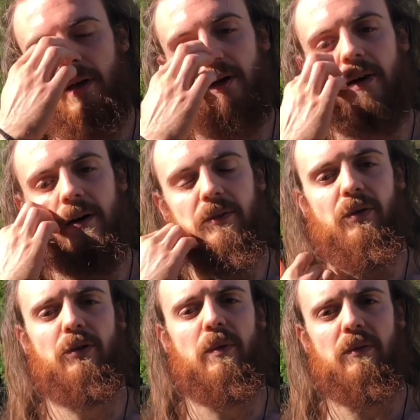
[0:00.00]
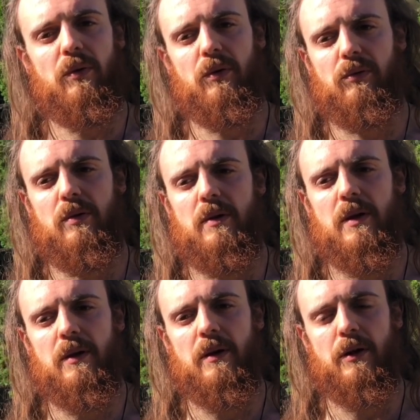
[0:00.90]
Uh, first thing first,
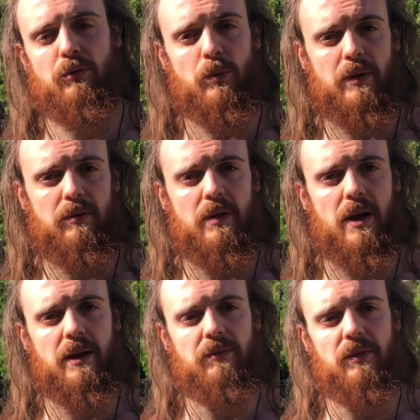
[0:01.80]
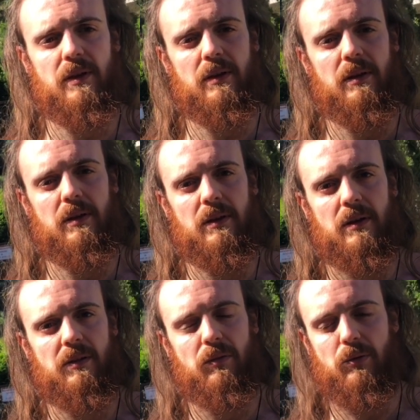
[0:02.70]
uh, as you will see at the
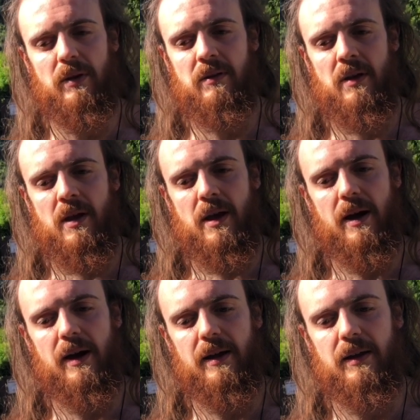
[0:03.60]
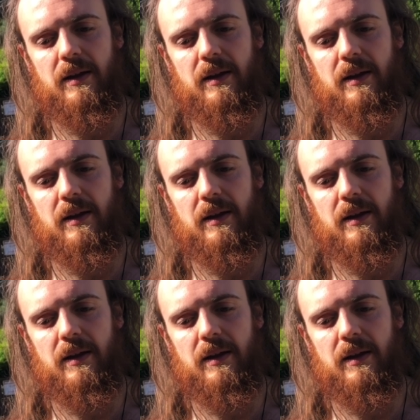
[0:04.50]
at the screen, I